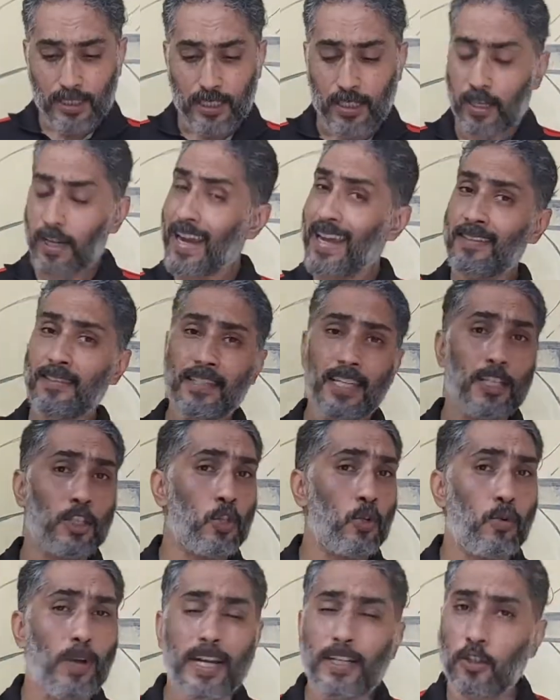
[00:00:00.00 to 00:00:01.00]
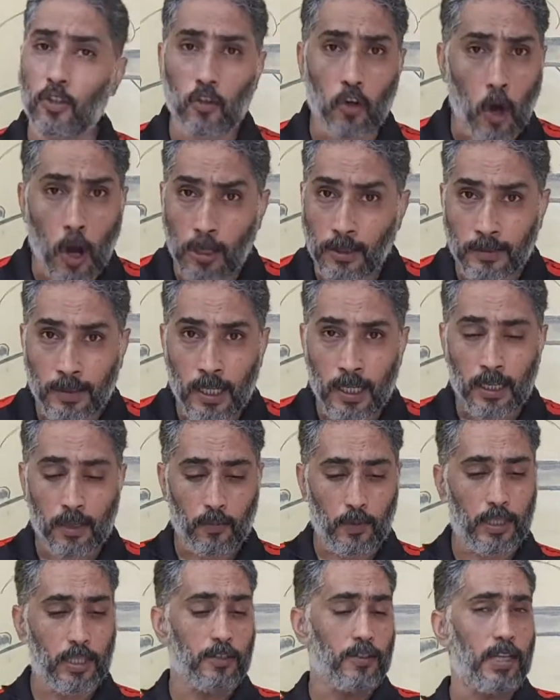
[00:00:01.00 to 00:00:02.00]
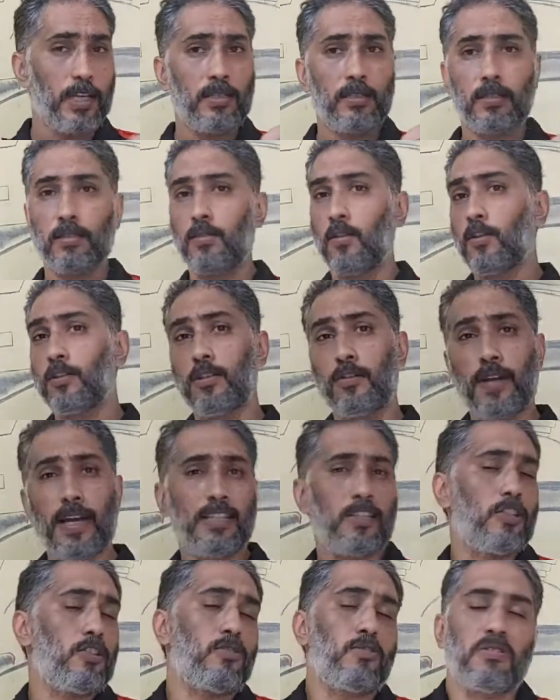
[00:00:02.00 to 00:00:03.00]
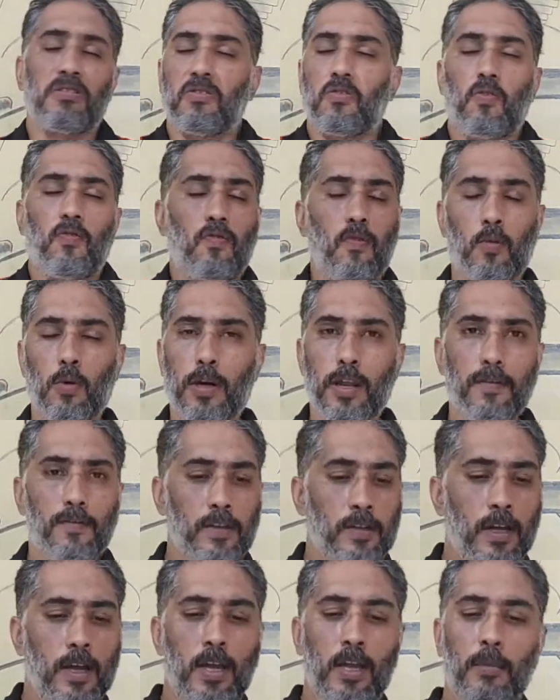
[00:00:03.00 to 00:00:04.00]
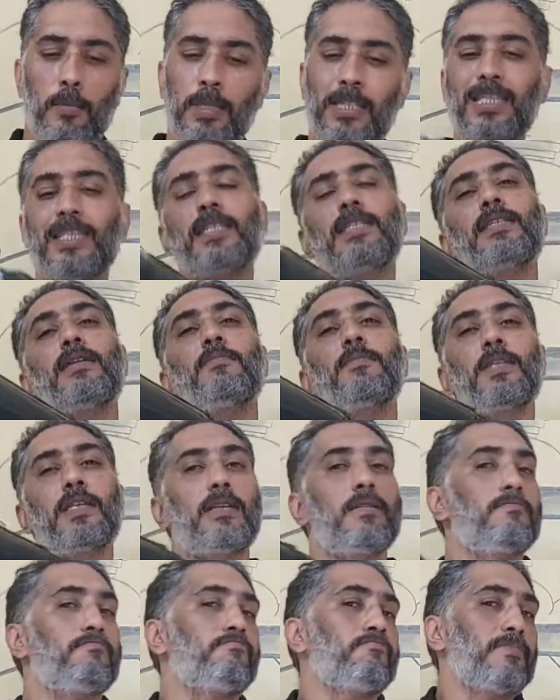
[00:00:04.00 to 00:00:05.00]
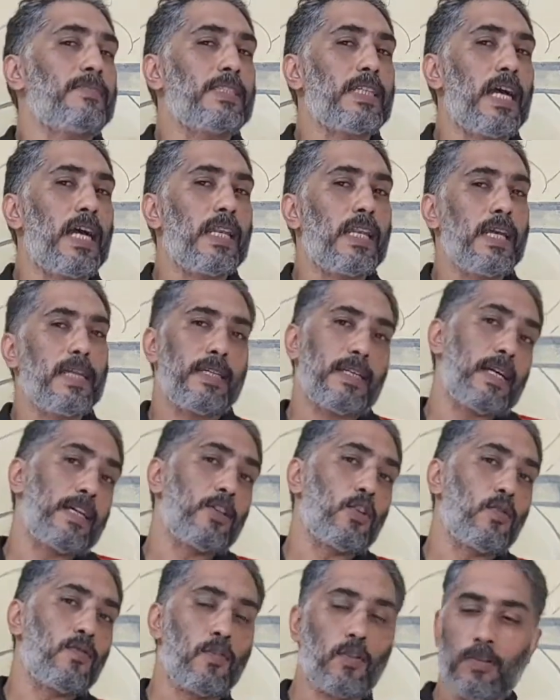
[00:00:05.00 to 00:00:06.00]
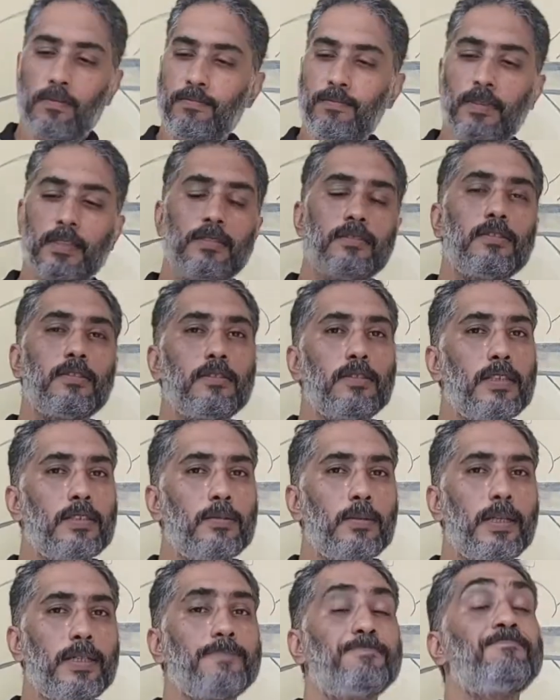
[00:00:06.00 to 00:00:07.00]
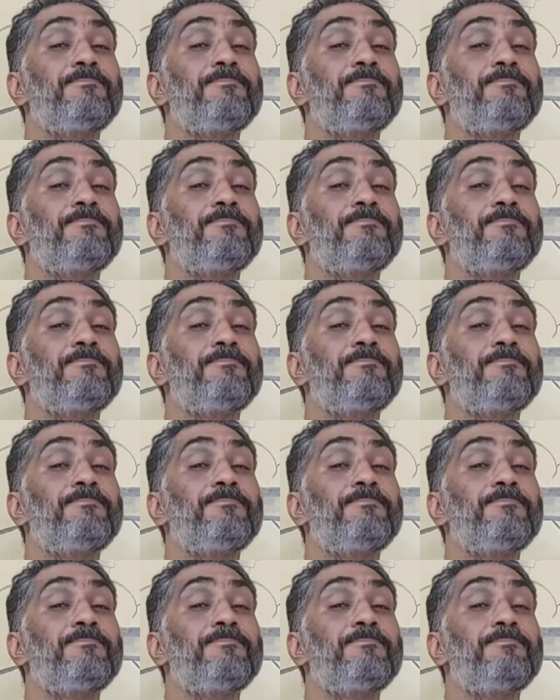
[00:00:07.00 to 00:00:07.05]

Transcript: Again, there's no right or wrong, whether this or the ratchet, you can go for whatever, but this is something I like, I go for, and so that's why.